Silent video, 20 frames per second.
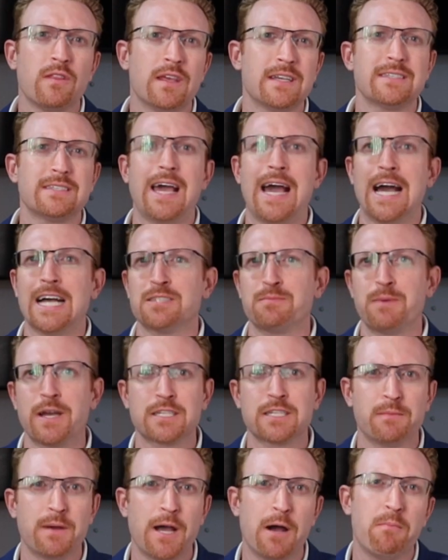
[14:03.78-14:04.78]
this
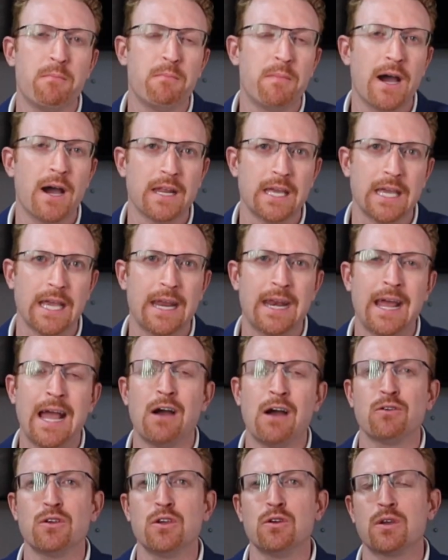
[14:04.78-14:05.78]
aspect about money and
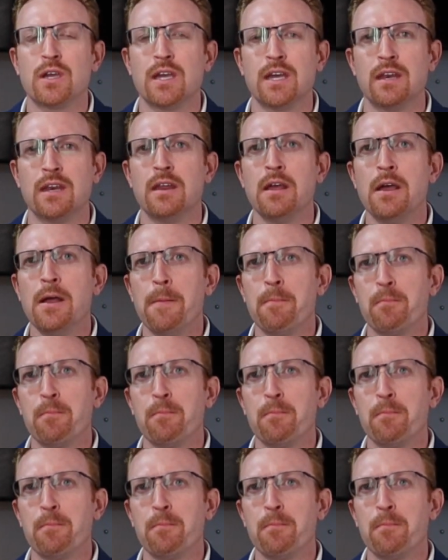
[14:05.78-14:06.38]
how you can